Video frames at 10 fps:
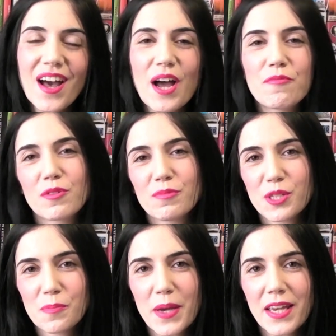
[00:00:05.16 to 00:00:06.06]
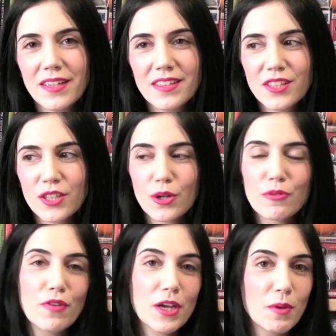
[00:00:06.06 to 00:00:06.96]
I'm from Spain. You
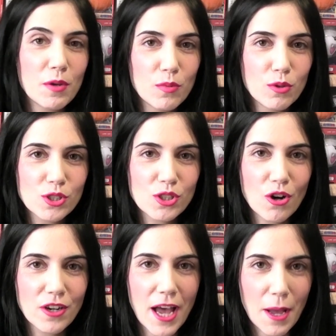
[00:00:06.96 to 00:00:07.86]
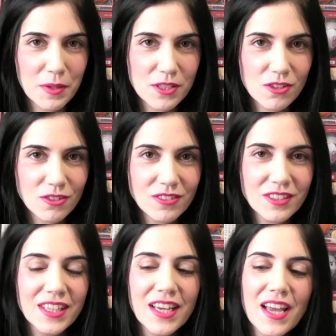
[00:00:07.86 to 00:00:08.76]
can find my books on Amazon.
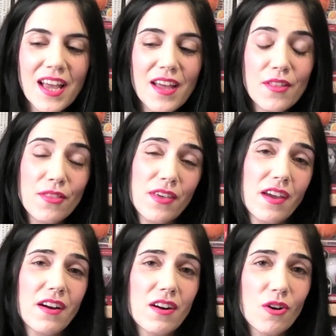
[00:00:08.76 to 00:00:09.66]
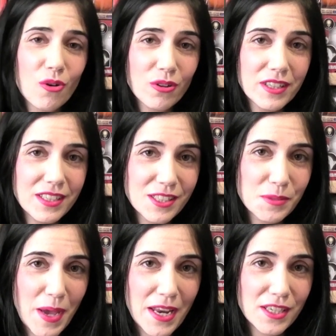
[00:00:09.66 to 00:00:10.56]
They are all in
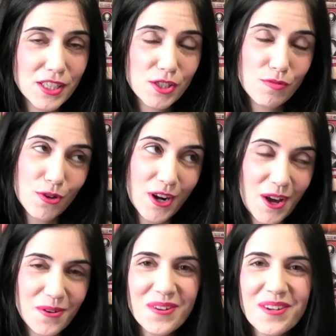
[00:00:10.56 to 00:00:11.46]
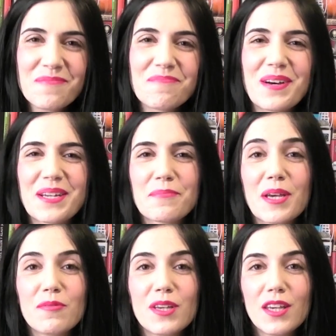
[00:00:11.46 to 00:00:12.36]
Spanish for now, but
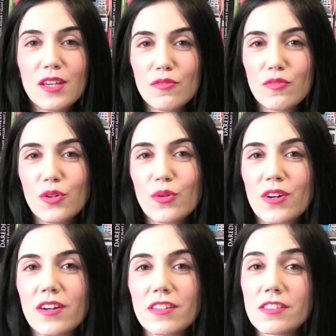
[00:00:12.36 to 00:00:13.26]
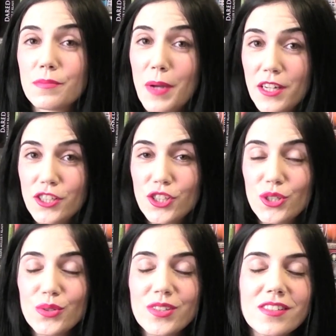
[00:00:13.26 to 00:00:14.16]
maybe if you're a Spanish
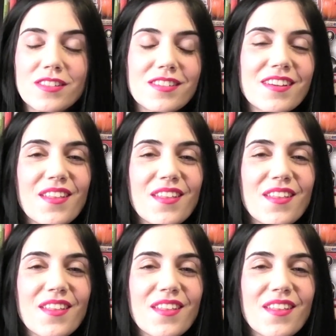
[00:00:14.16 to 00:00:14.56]
student,